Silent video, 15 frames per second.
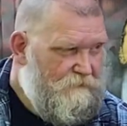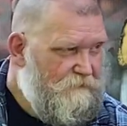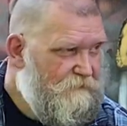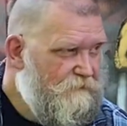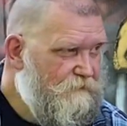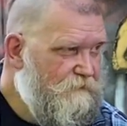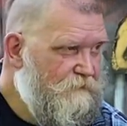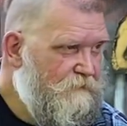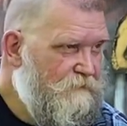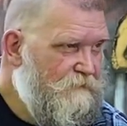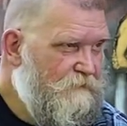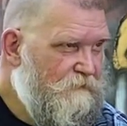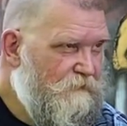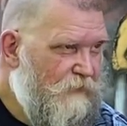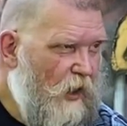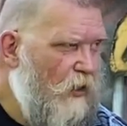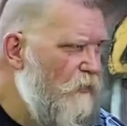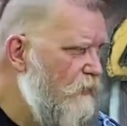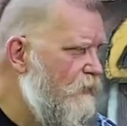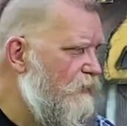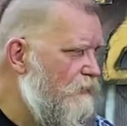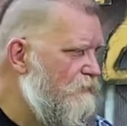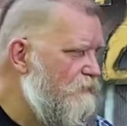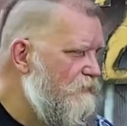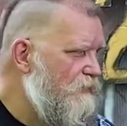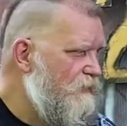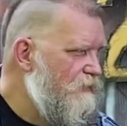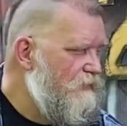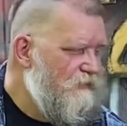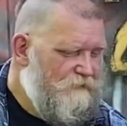
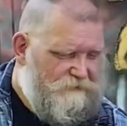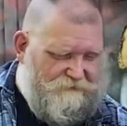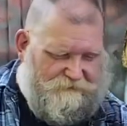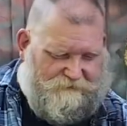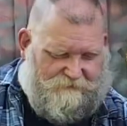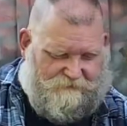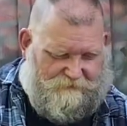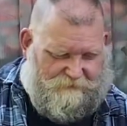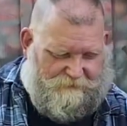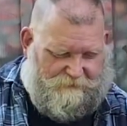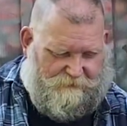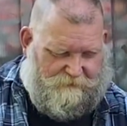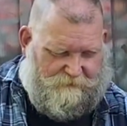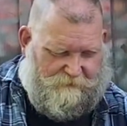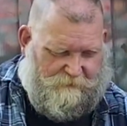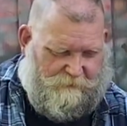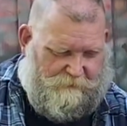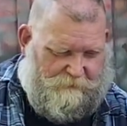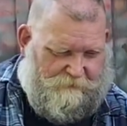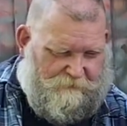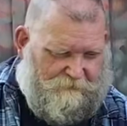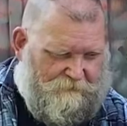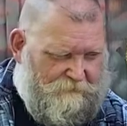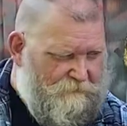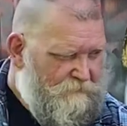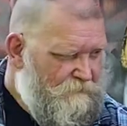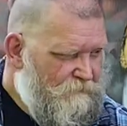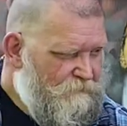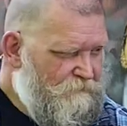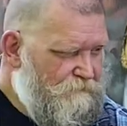
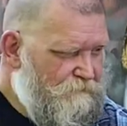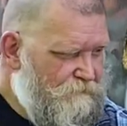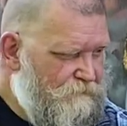(silent)